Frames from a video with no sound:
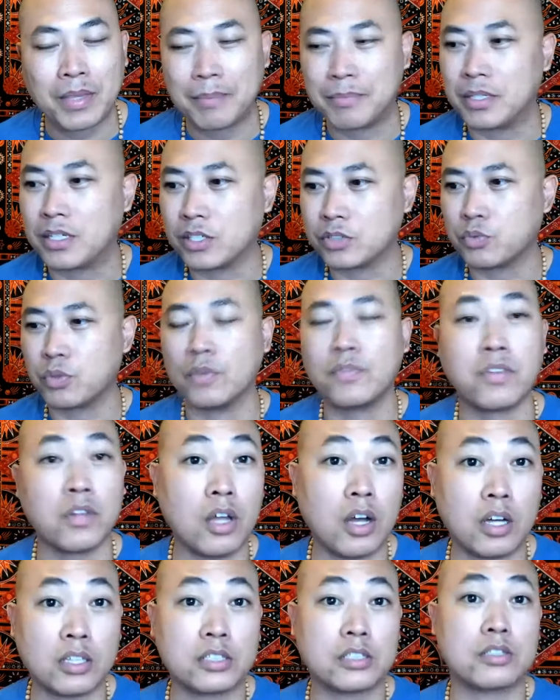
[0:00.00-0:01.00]
Because we've
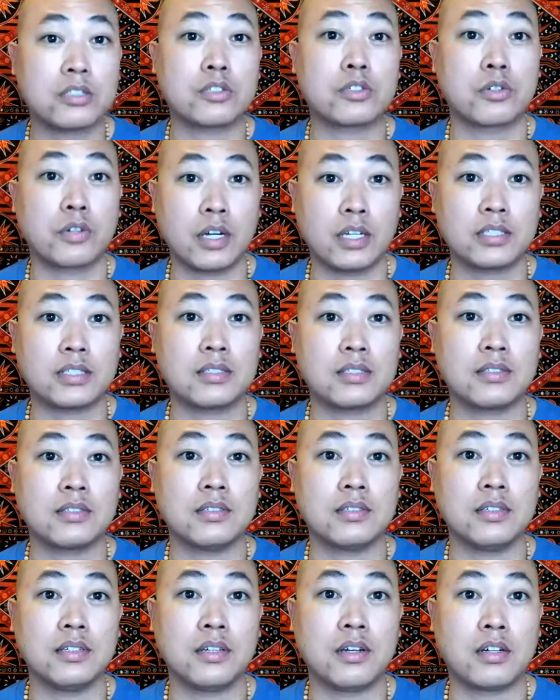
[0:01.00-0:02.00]
lost trust
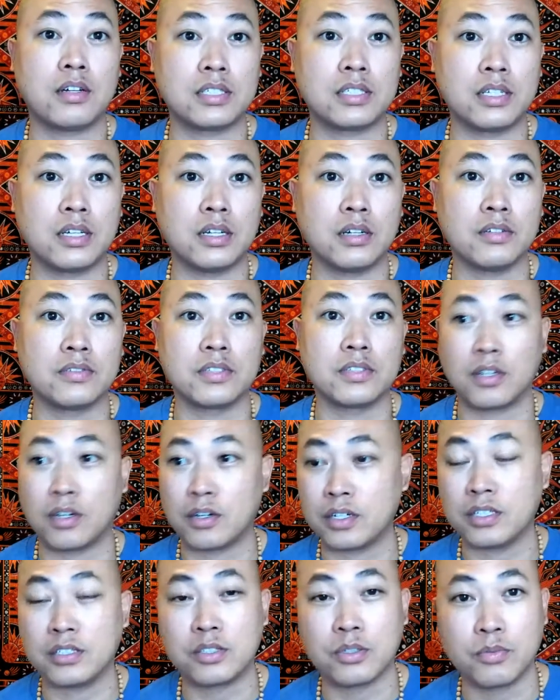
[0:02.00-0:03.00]
in ourselves, in
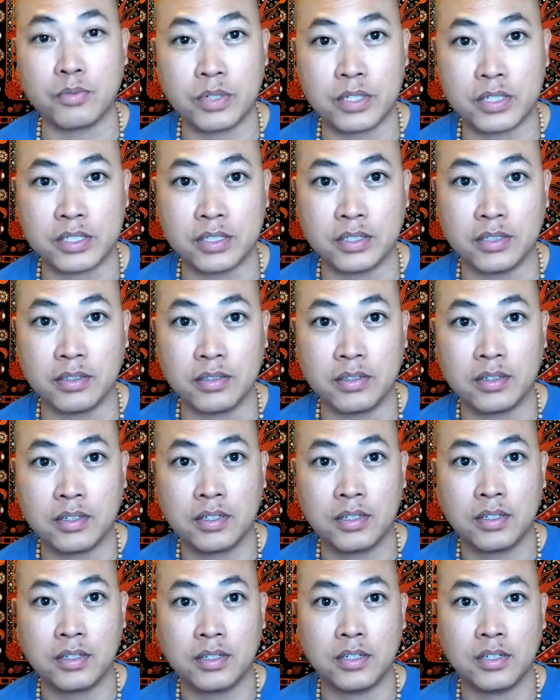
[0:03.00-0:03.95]
our intuition,